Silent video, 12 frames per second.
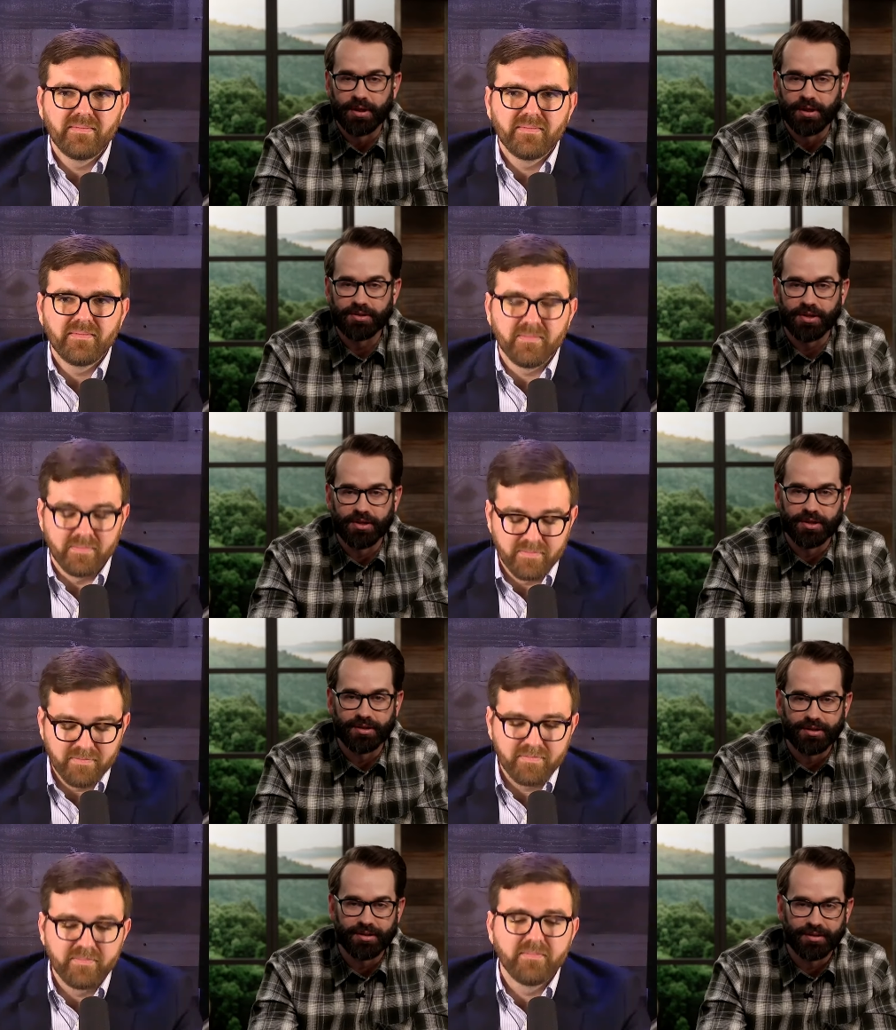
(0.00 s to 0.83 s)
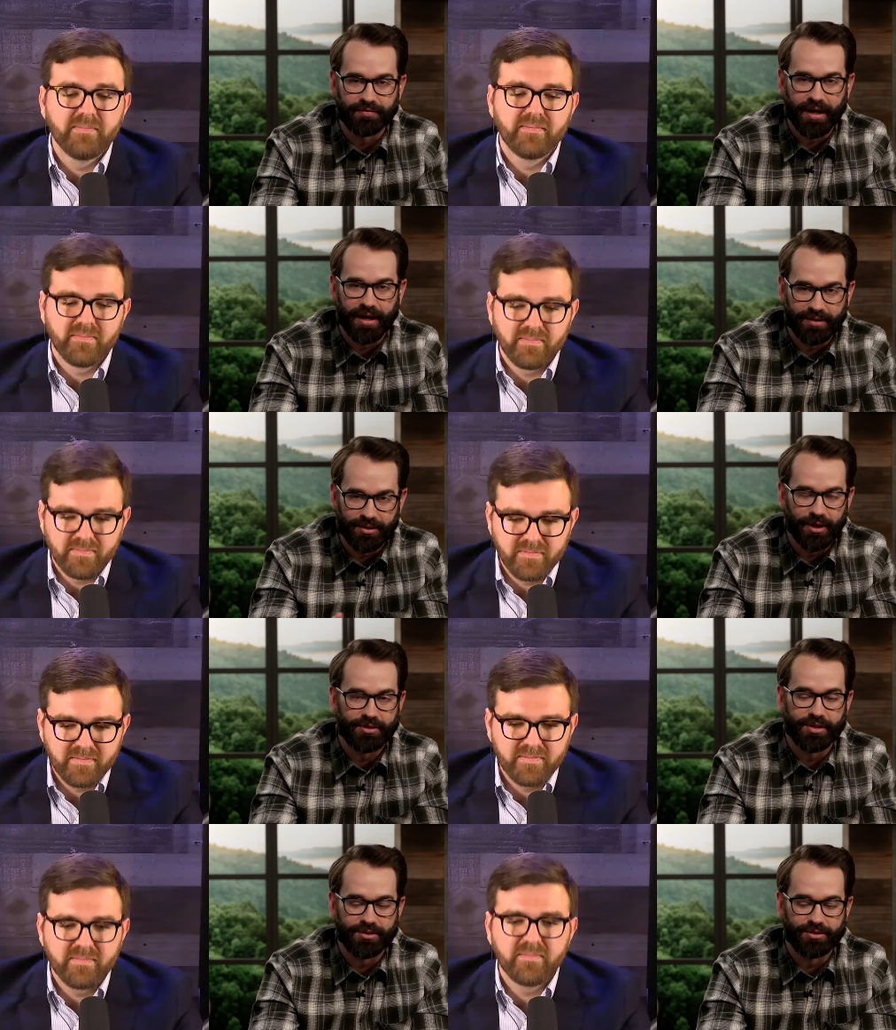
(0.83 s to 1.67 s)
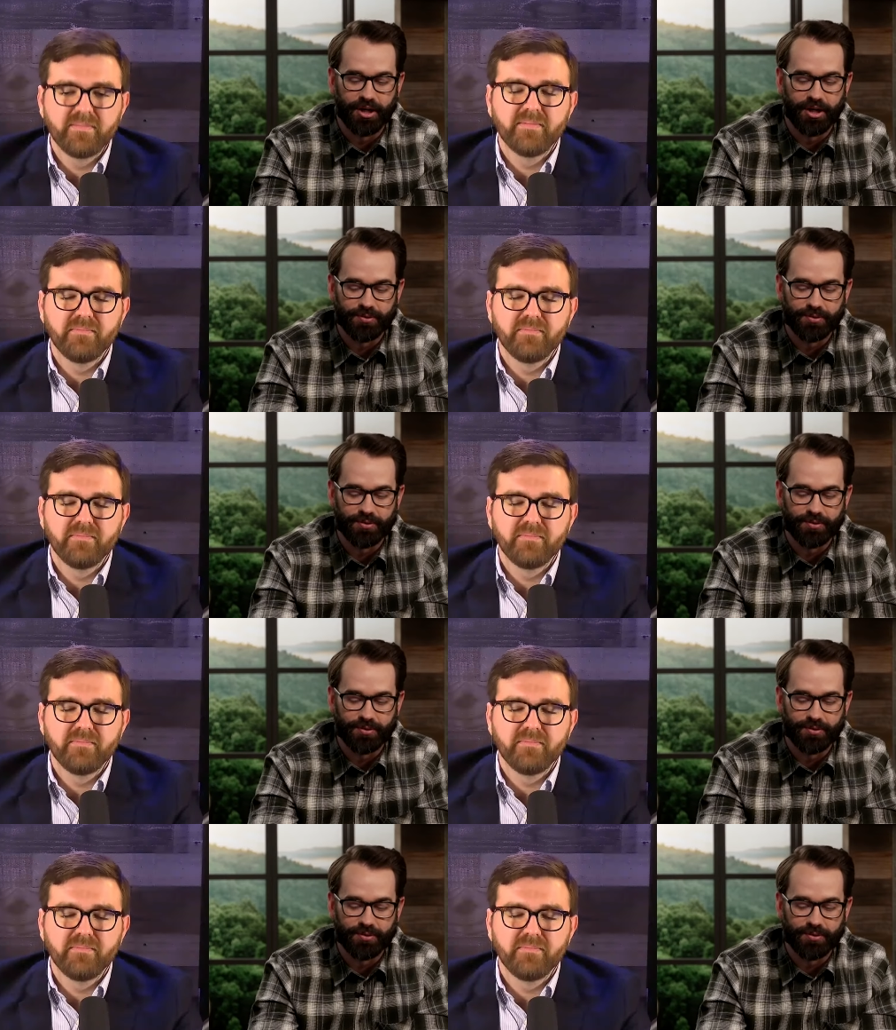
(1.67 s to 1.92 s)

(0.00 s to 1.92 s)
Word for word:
Speaker 1: So the, mm-hmm. the, the, fact that you exercise judgment's